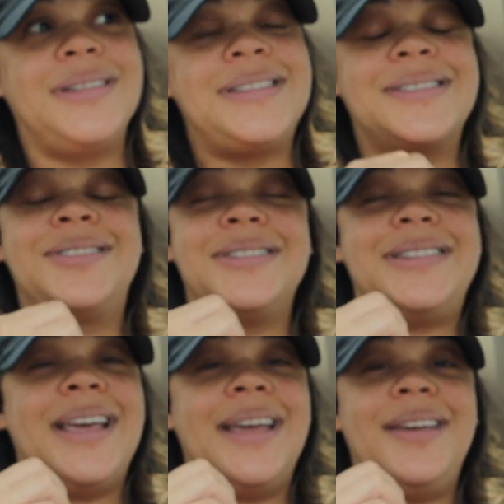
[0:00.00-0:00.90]
This is a good
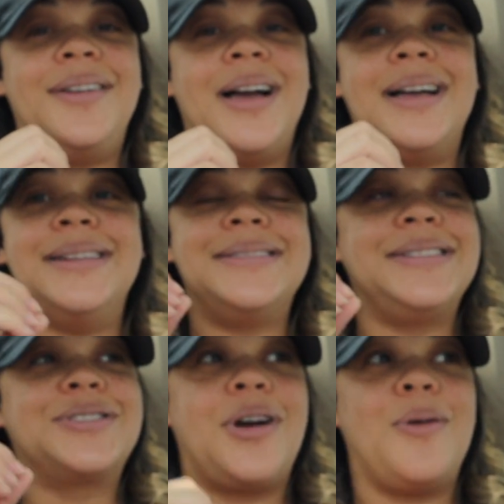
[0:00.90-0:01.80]
day, you guys.
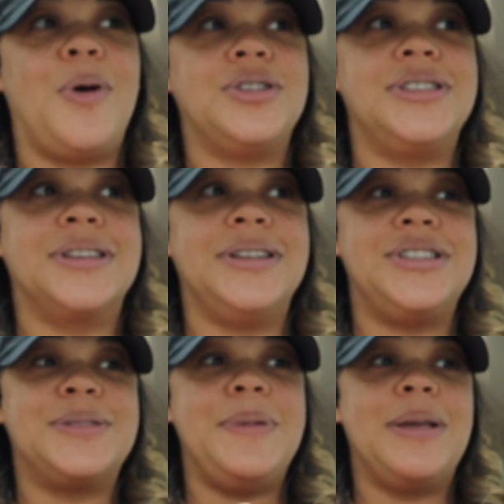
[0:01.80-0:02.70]
This car wash is gonna
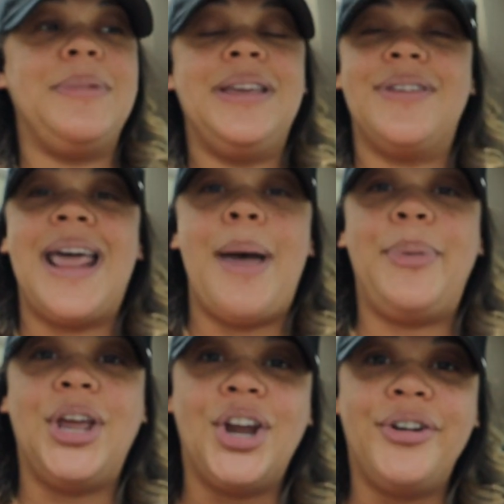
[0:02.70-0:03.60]
just make me even
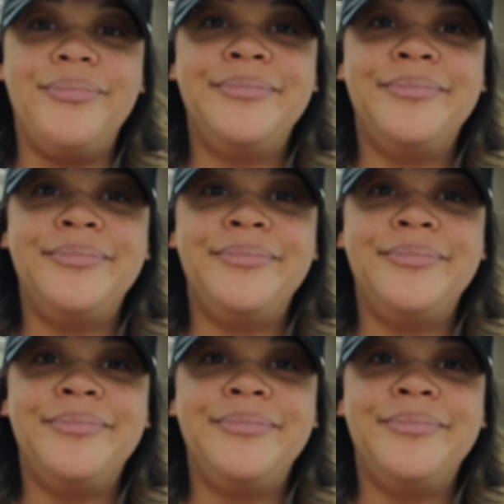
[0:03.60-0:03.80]
happier.